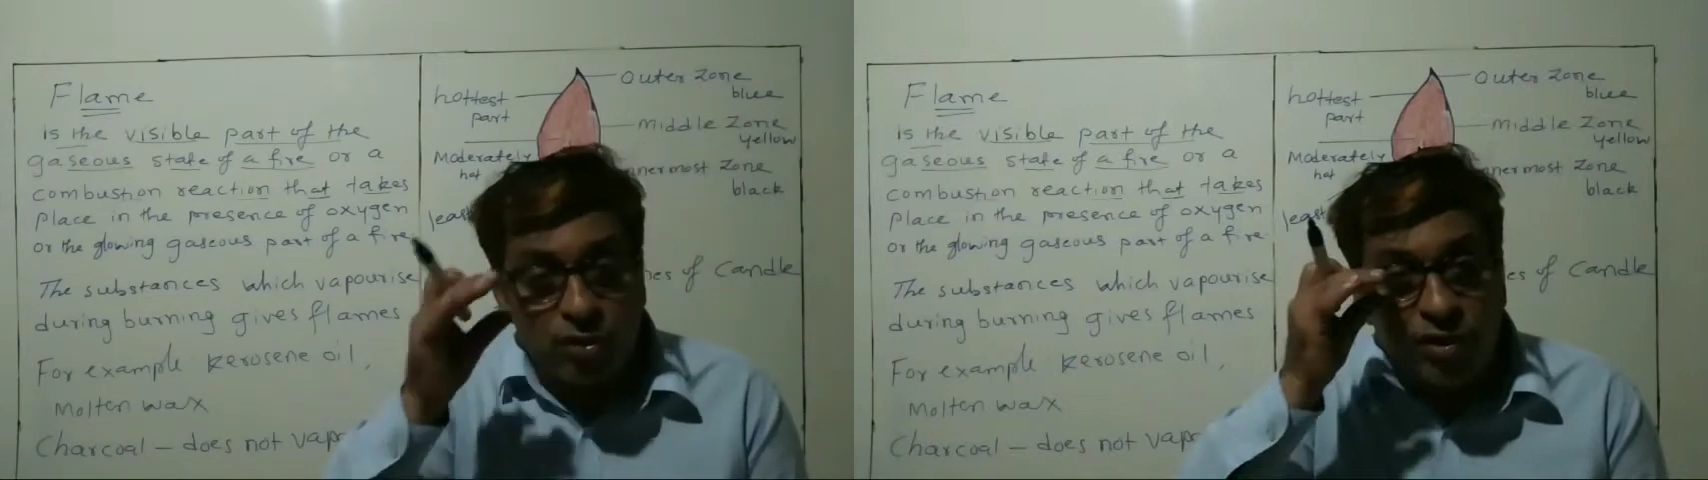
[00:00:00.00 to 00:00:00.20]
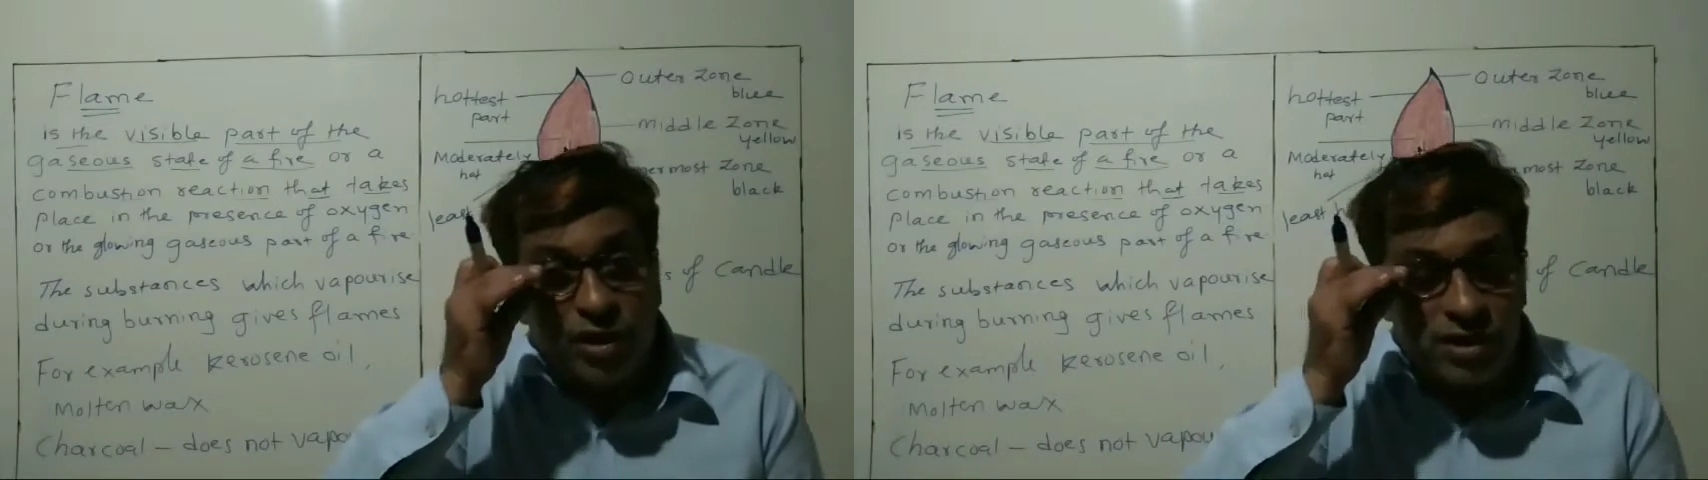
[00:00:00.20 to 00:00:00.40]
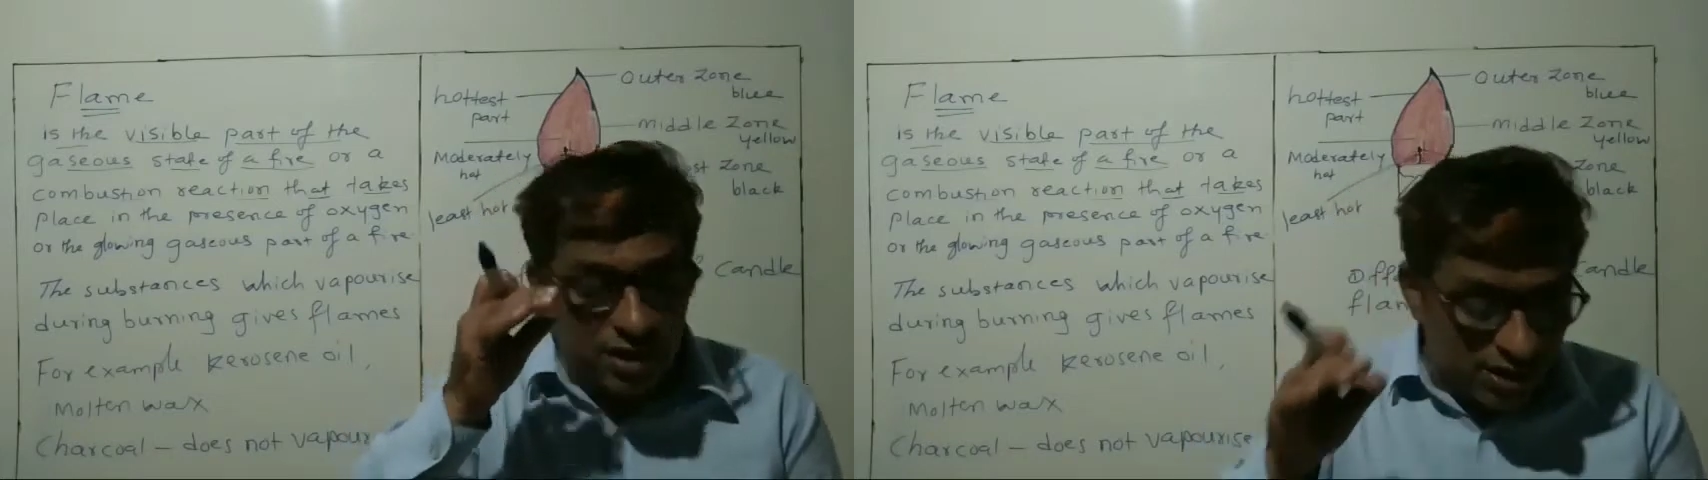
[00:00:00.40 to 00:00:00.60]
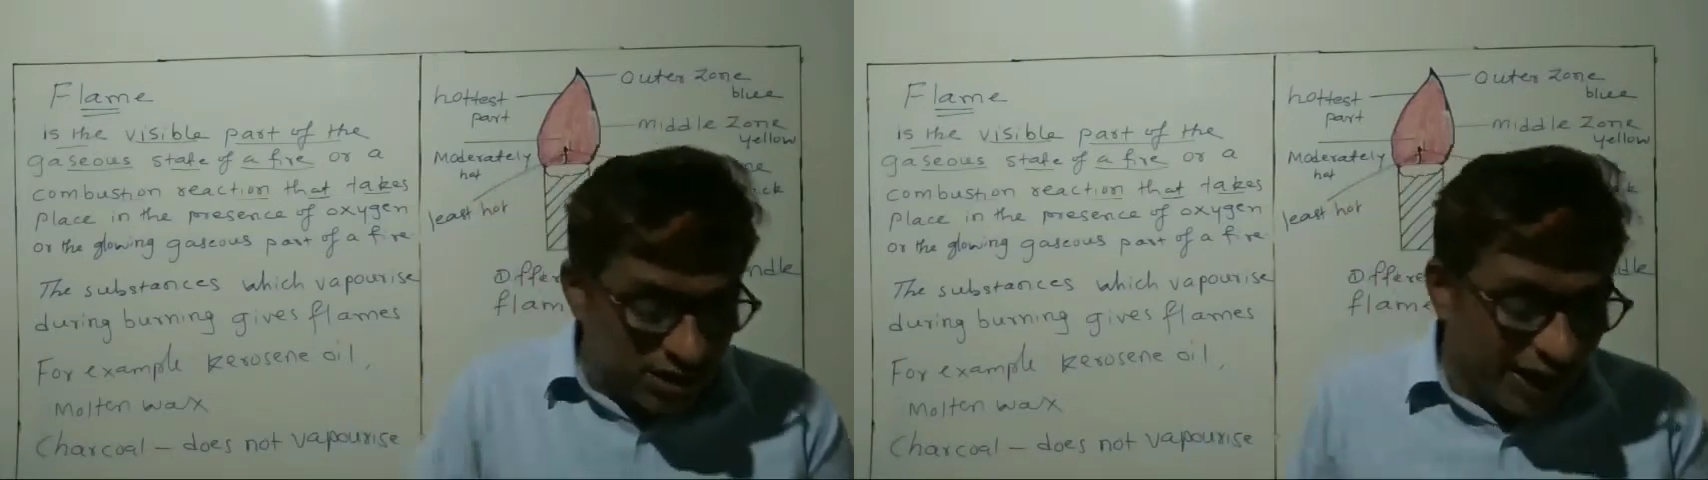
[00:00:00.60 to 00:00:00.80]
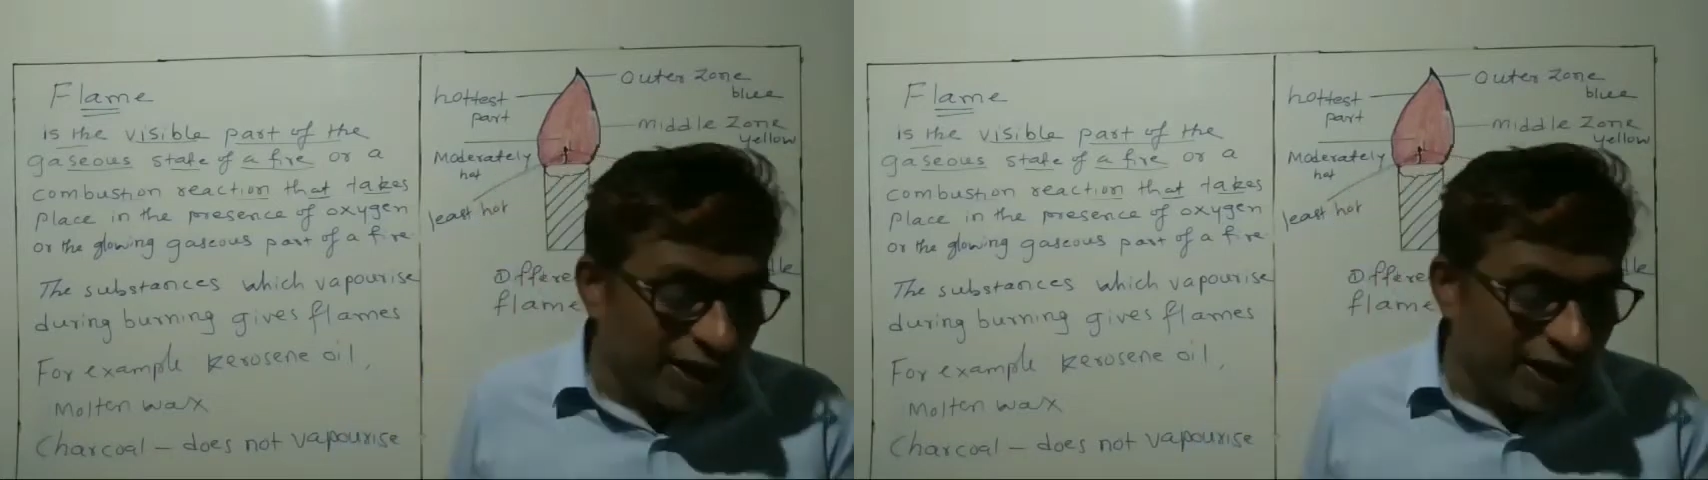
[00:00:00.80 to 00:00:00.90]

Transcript: we will discuss the